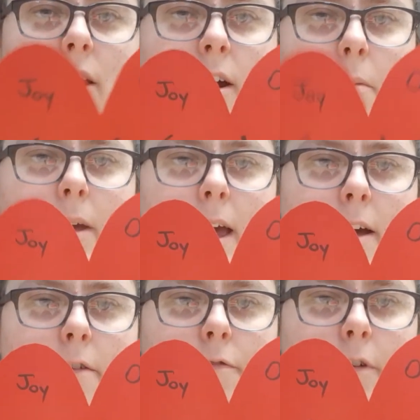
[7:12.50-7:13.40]
We
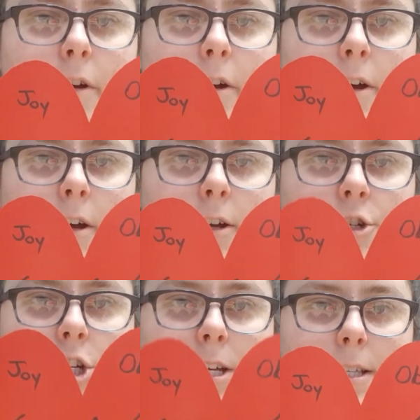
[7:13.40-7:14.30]
have
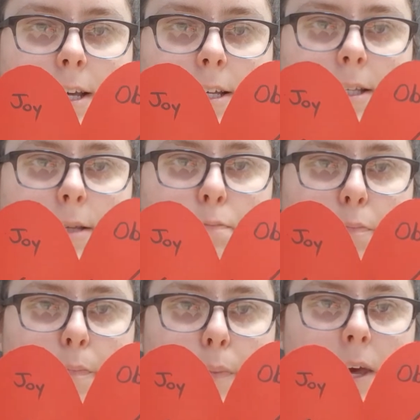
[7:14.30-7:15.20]
Jesus,
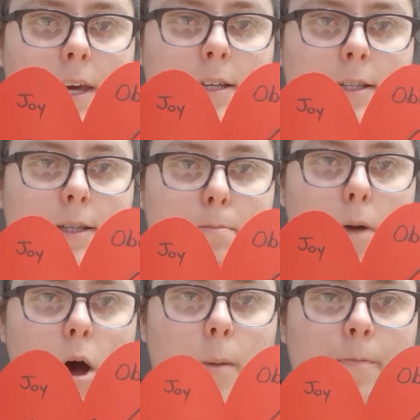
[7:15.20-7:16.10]
peace,
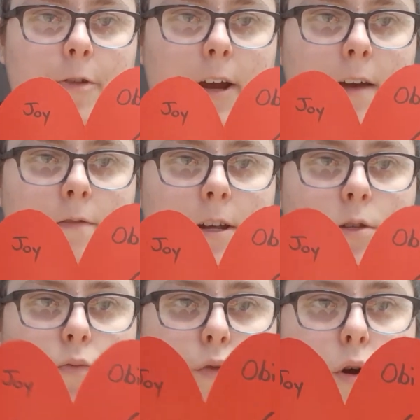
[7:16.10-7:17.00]
mom,
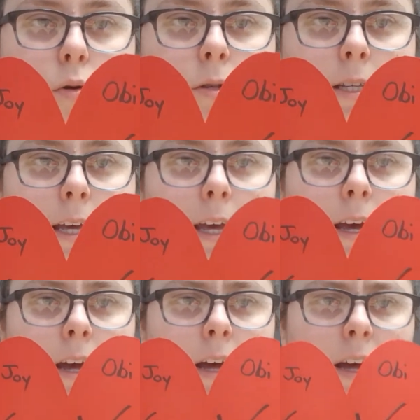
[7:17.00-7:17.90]
forgiveness, Rosie,